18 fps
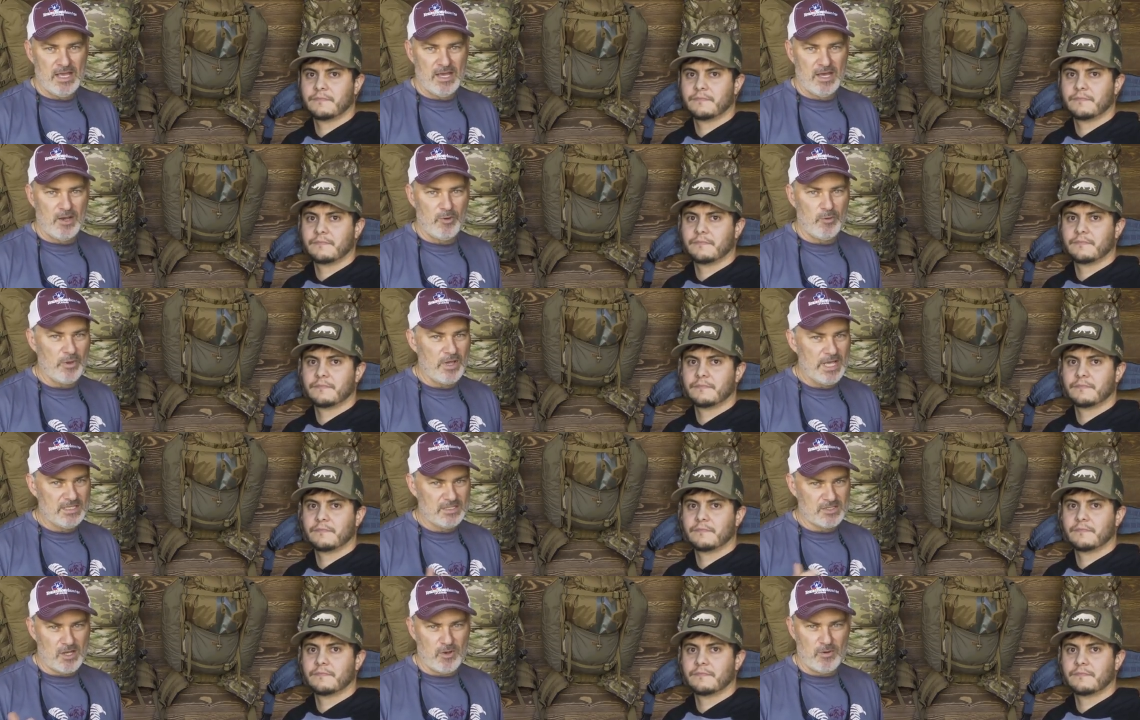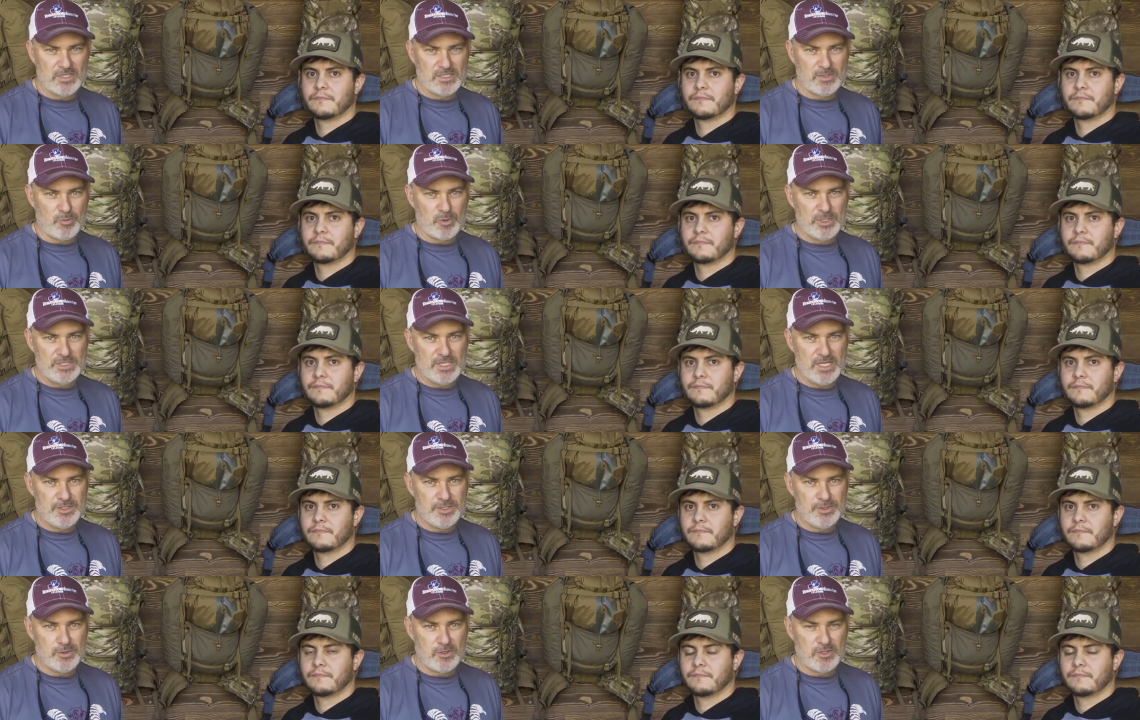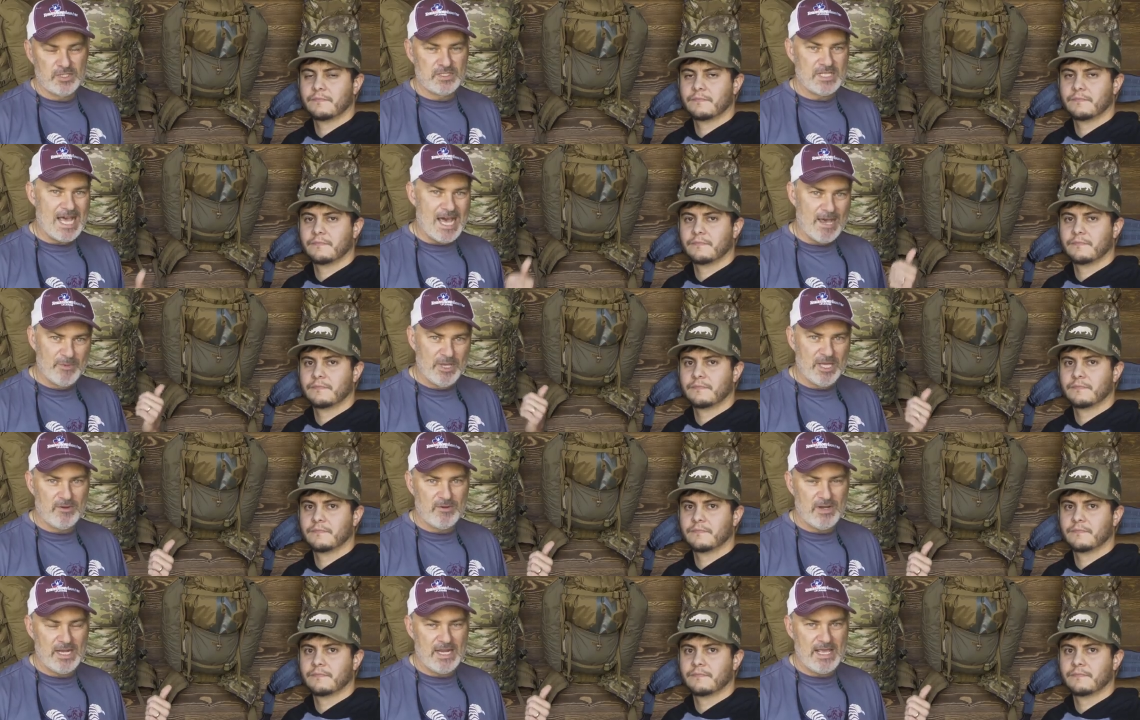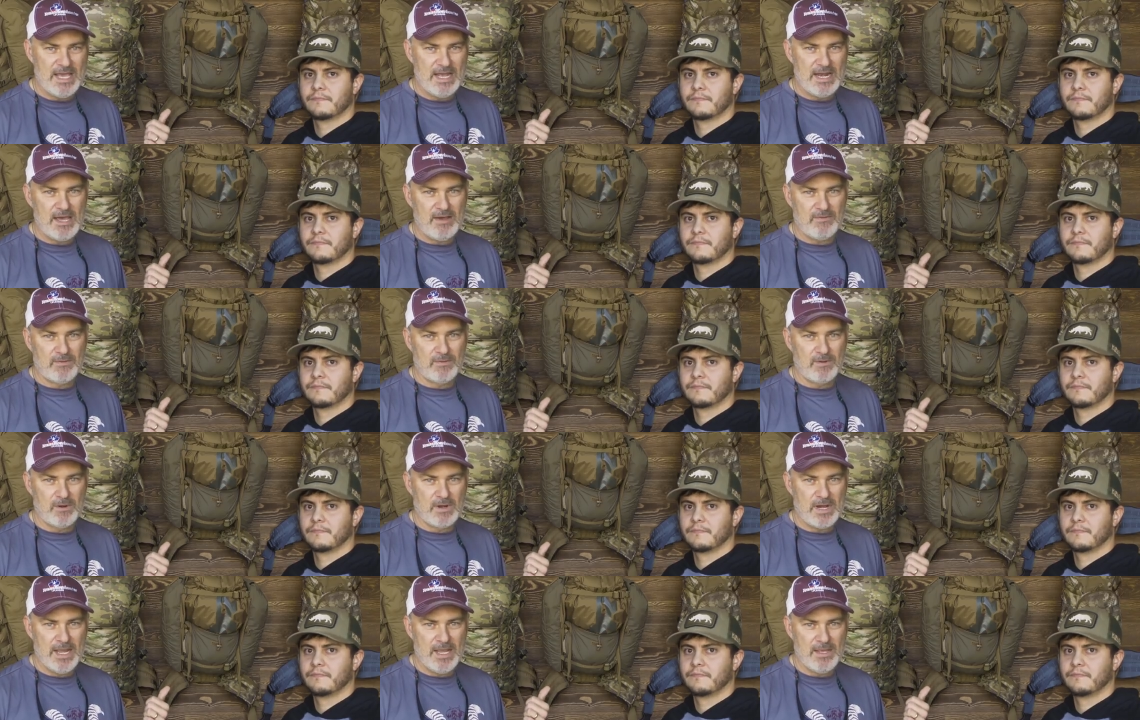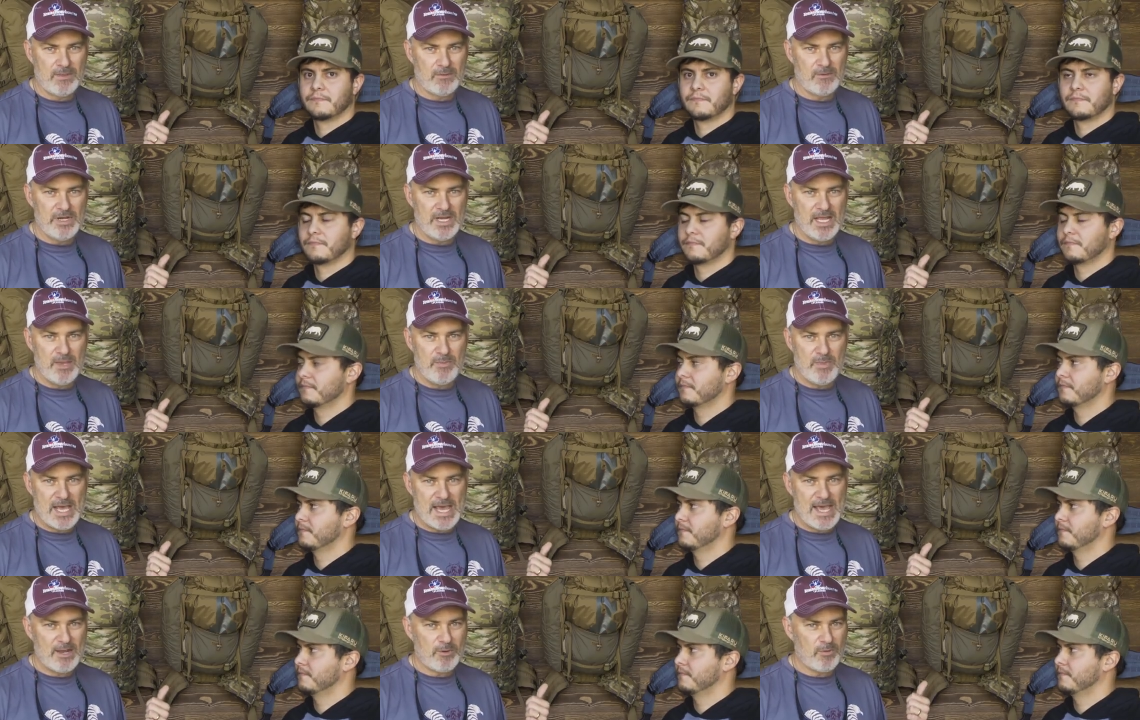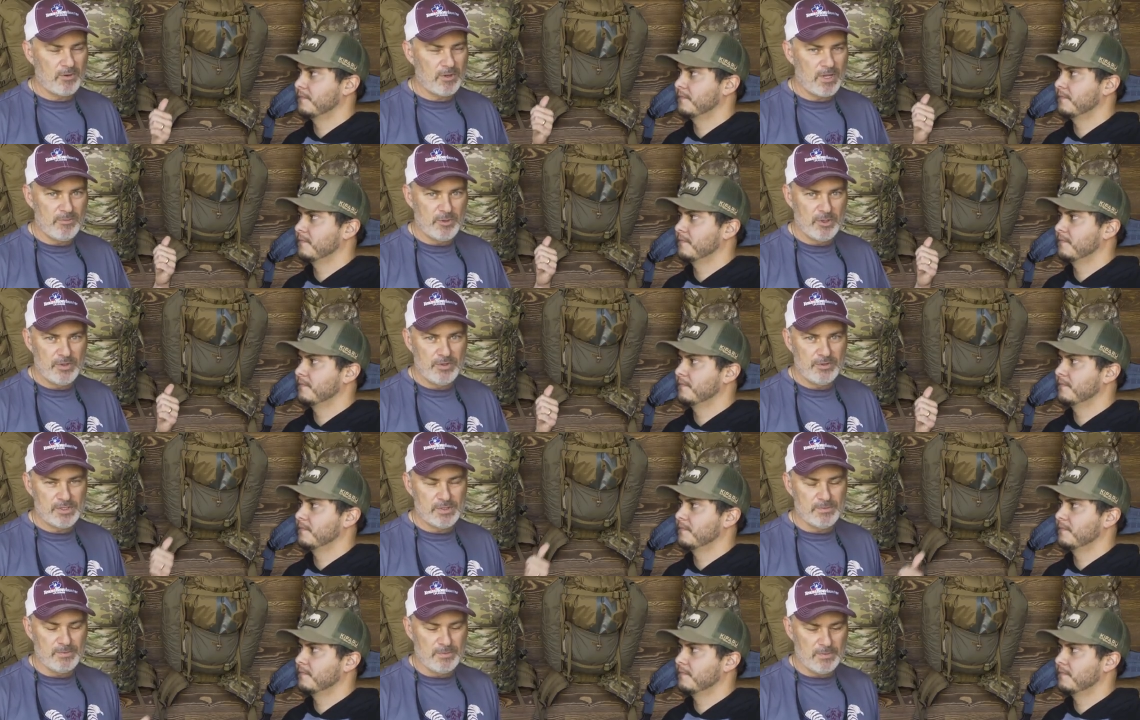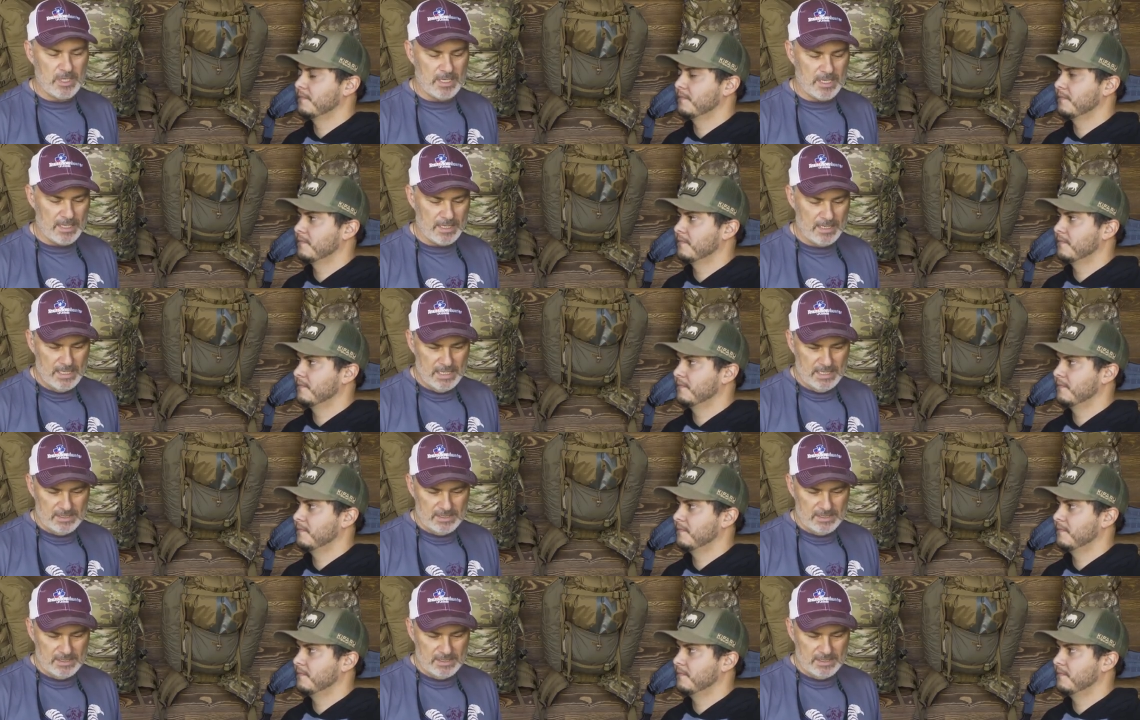Speaker 1: Uh, as always, appreciate you joining us. I'm getting ready to head out for a three-day pack. We're, I'm going to do some uh,